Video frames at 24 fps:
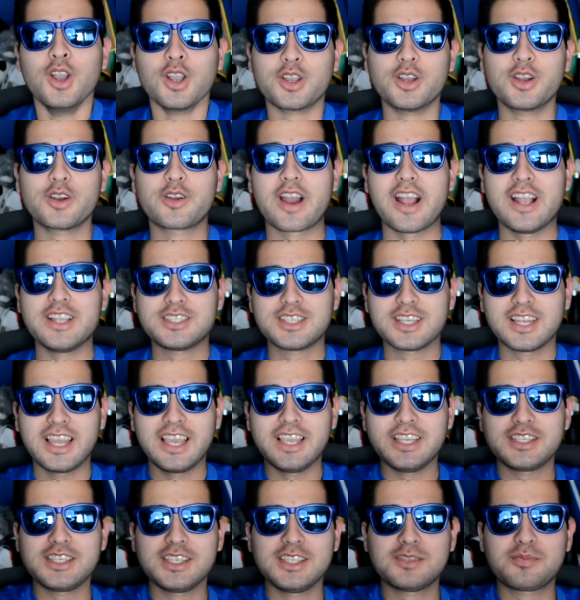
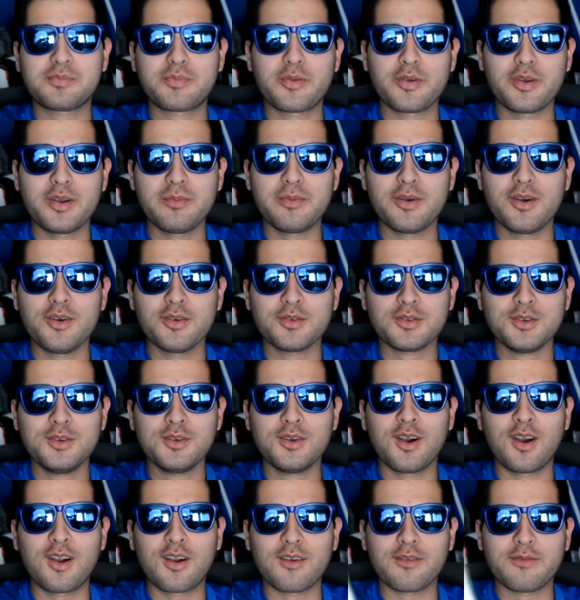Congratulations, Primo.
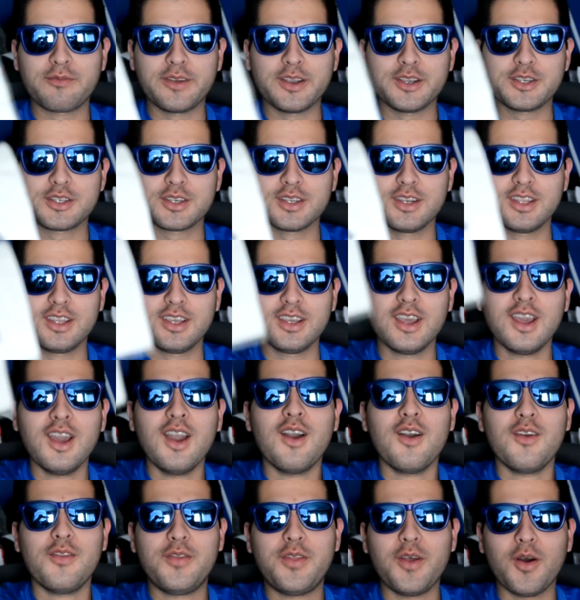You are officially
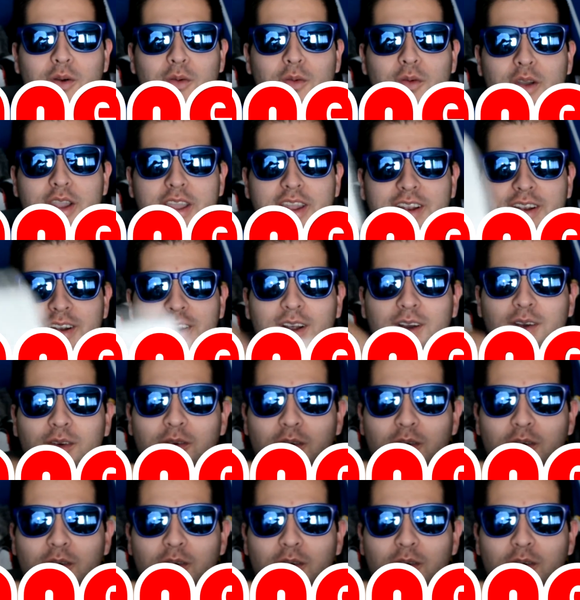the winner of